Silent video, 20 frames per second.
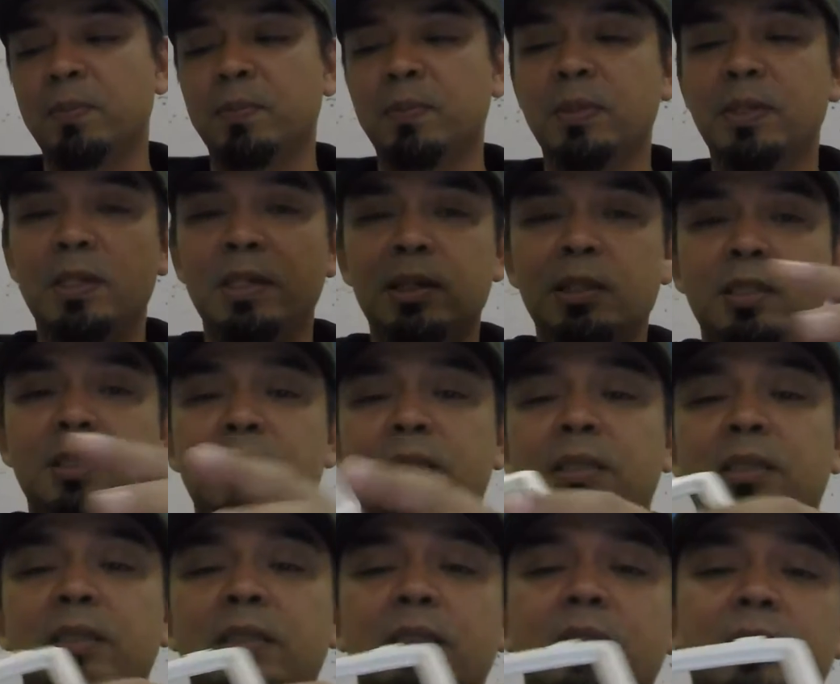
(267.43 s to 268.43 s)

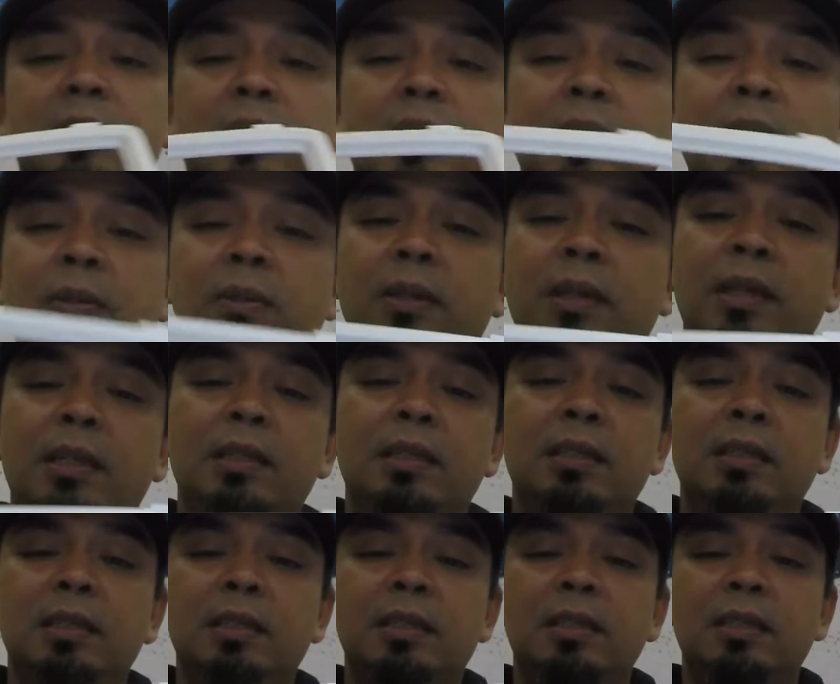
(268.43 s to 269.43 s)
Here's a look at
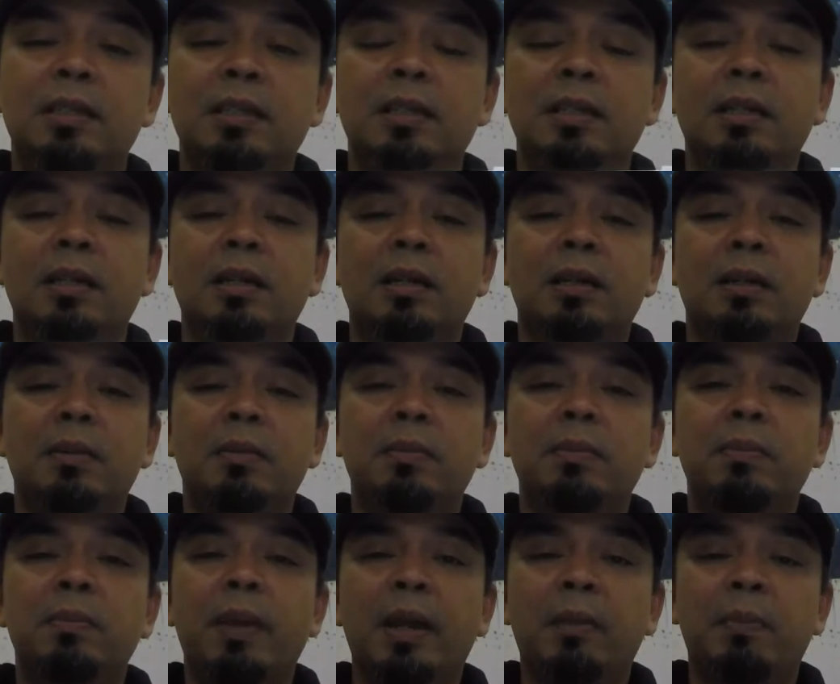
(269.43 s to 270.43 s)
the
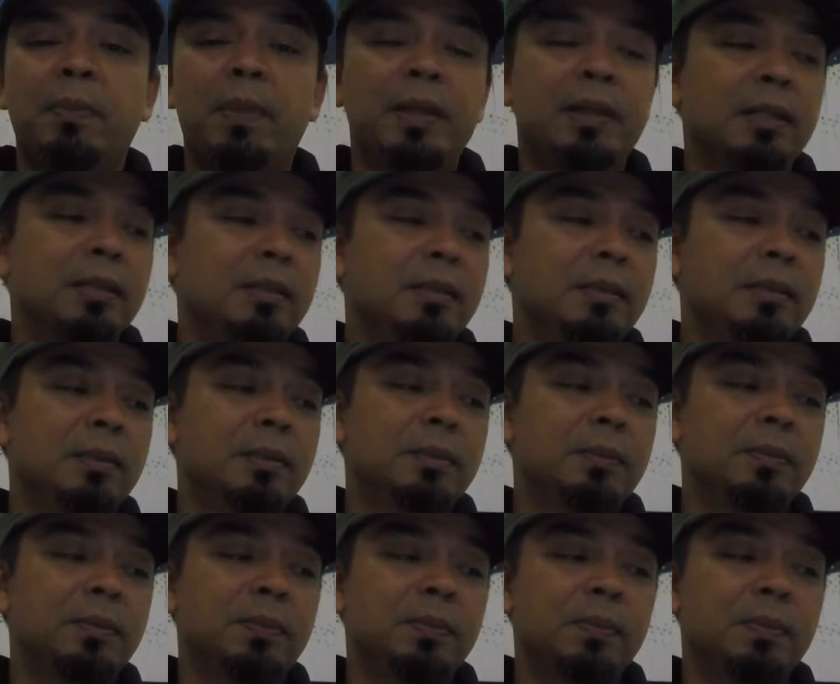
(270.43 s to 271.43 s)
back panel.
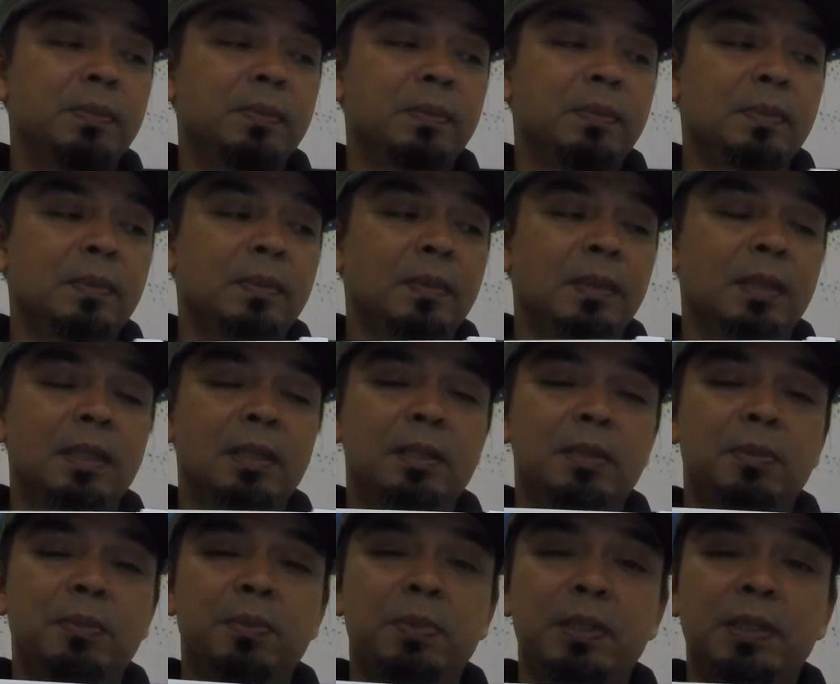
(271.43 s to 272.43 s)

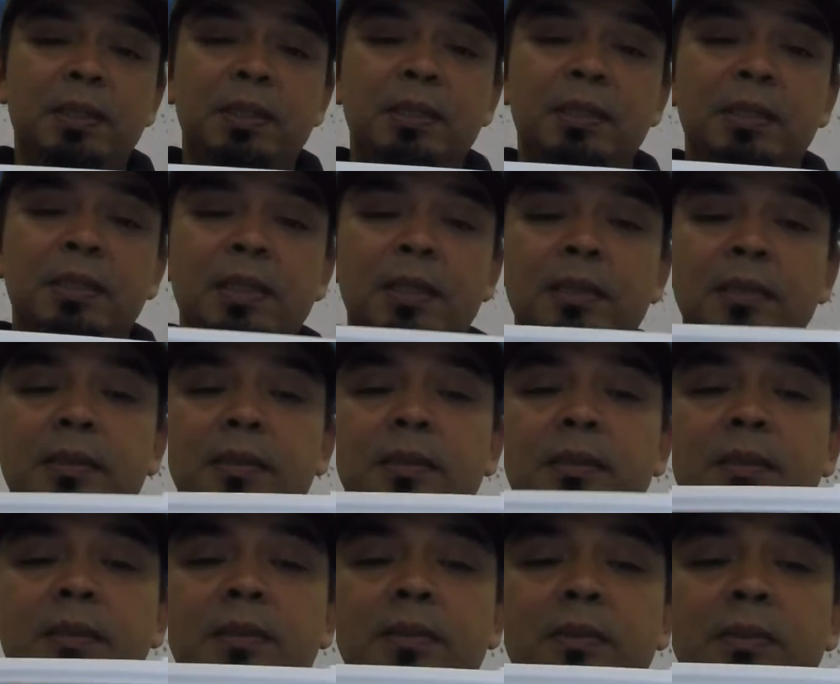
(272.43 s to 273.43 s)
It's pretty
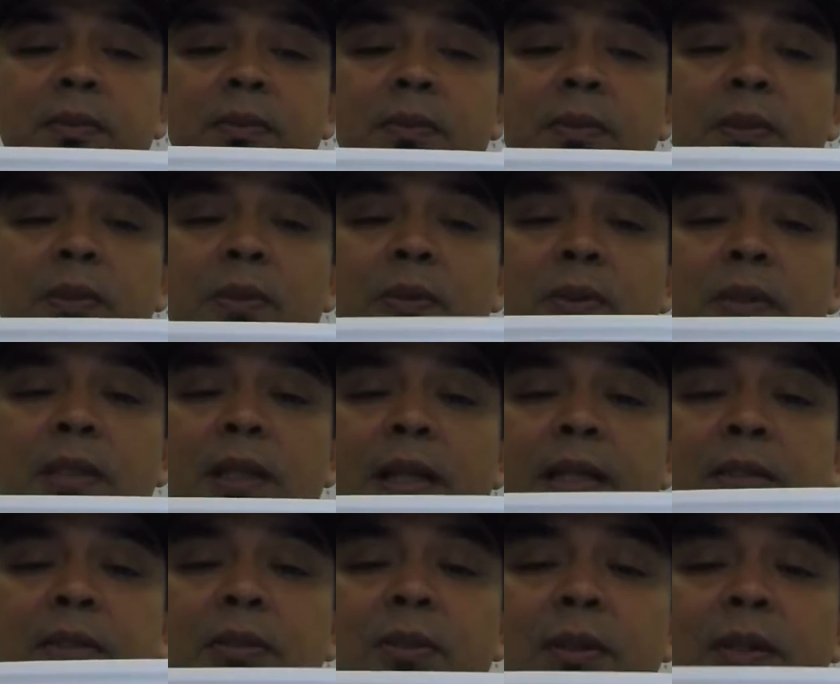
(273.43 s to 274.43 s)
detailed with all the
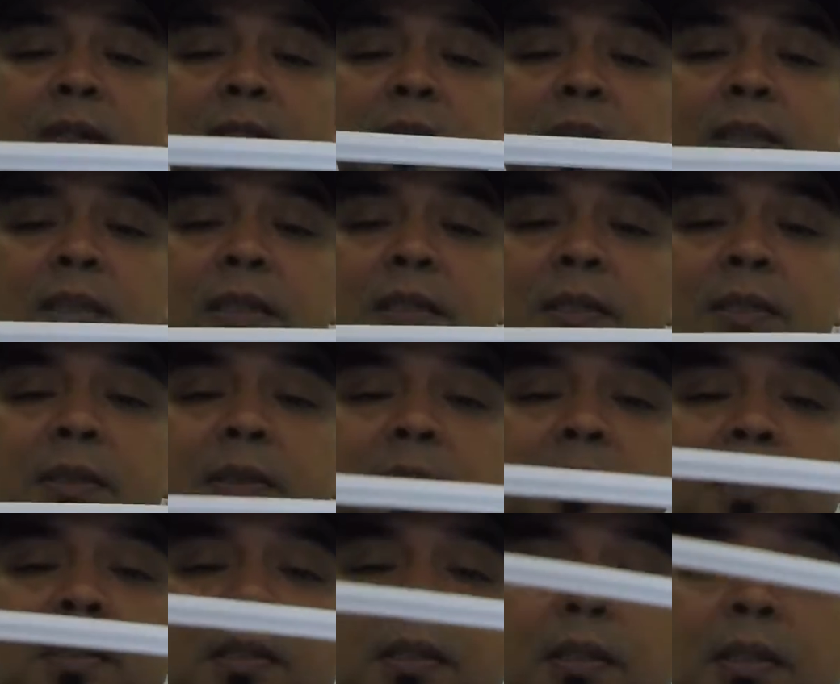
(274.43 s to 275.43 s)
light sockets here,
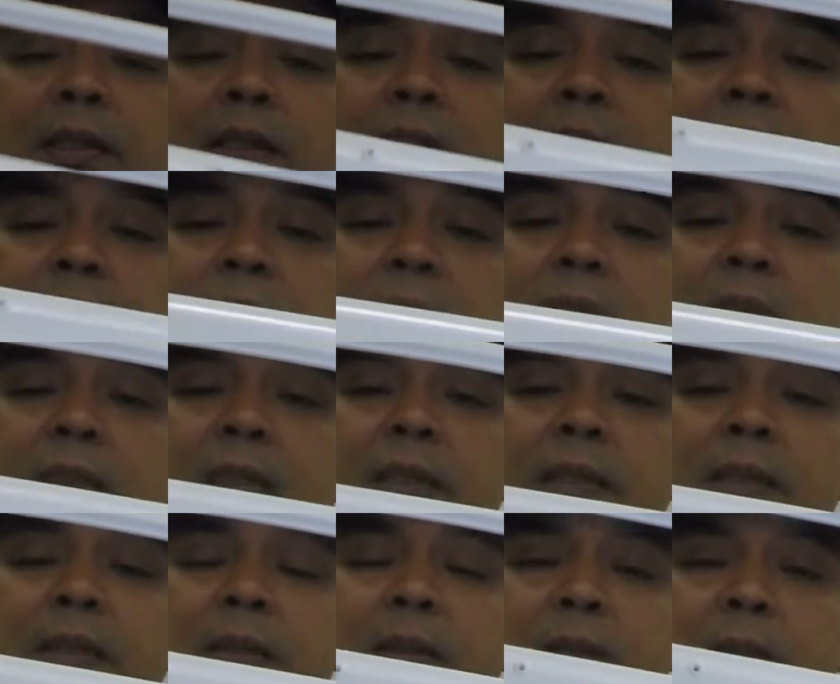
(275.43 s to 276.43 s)

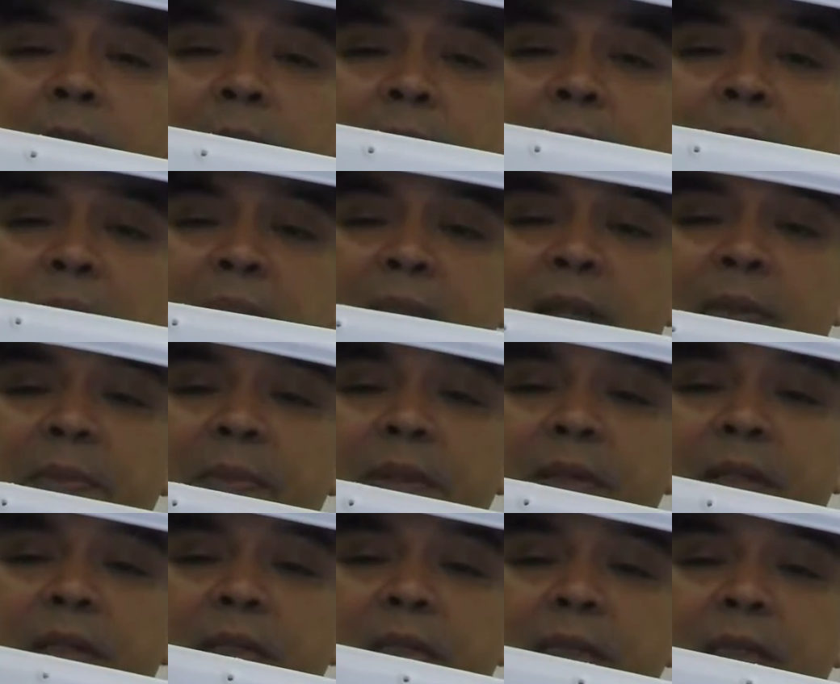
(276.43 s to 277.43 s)
the plate
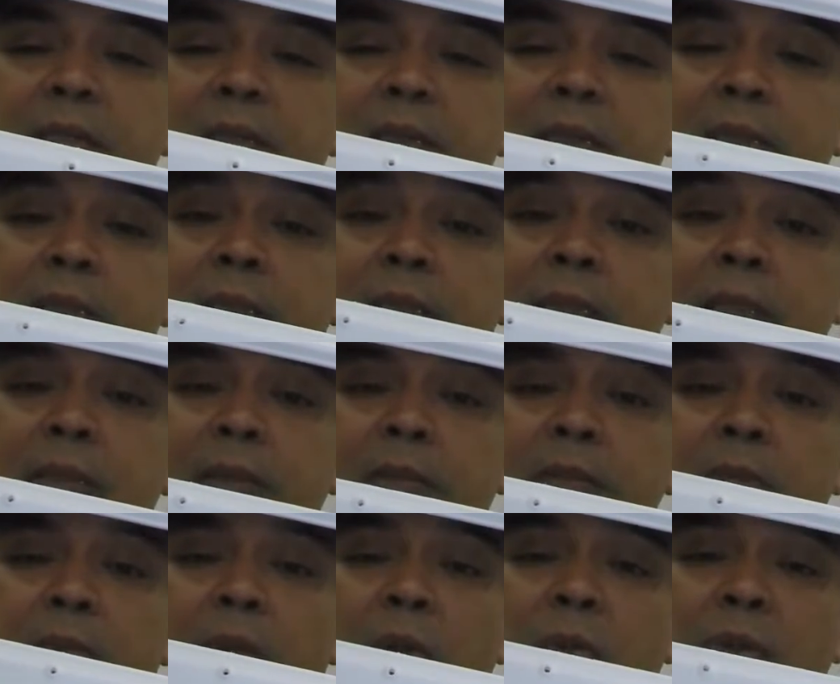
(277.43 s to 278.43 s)
number
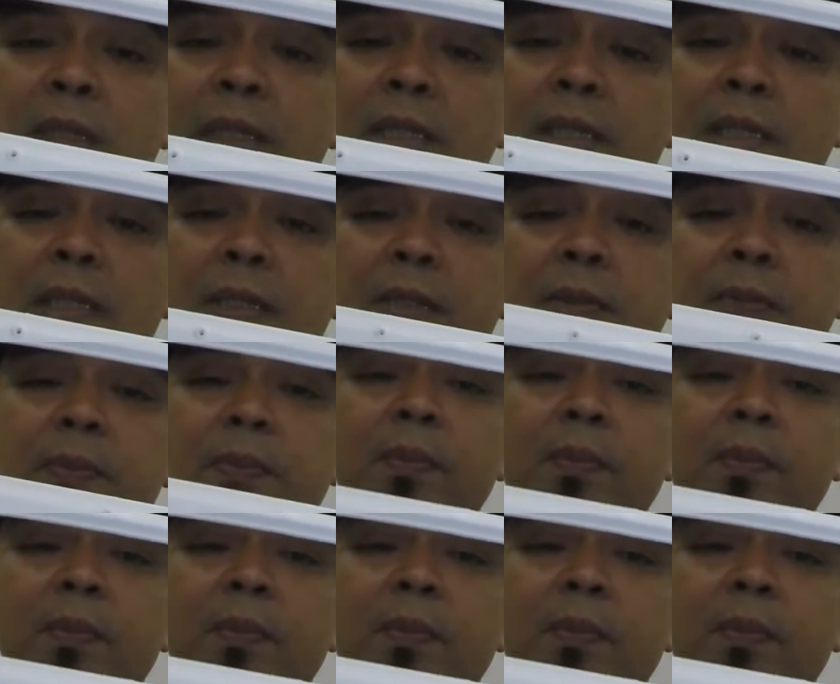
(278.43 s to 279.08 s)
mounting here.